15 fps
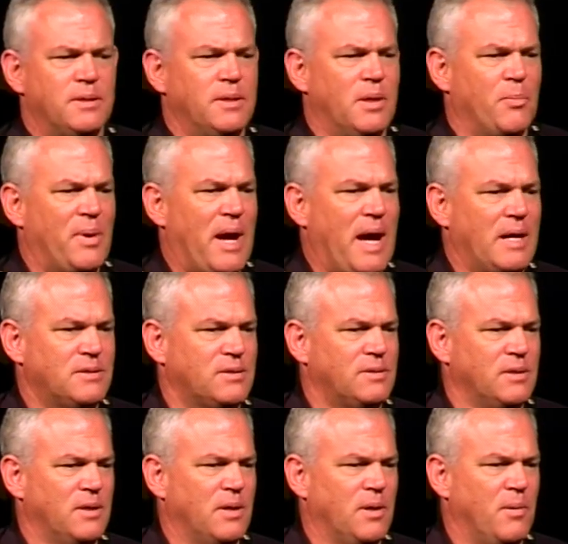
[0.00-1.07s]
In the past,
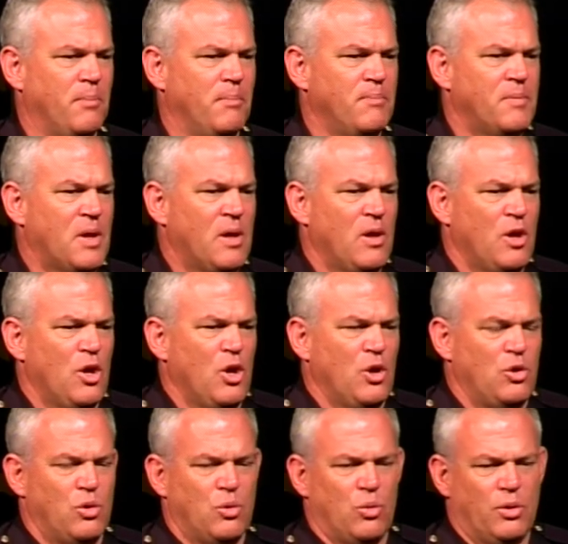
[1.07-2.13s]
um,
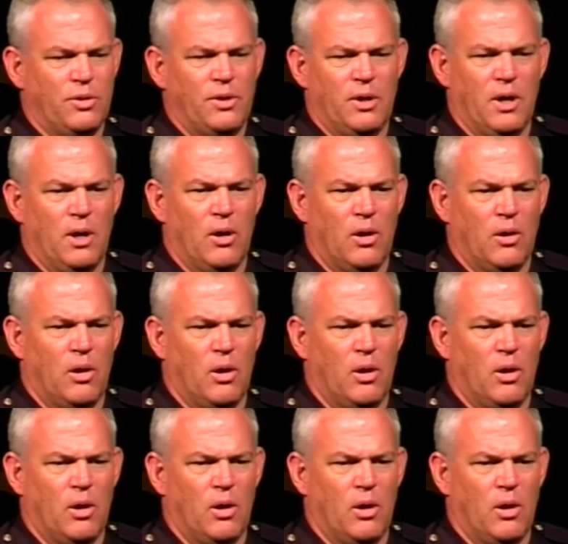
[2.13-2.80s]
you would uh,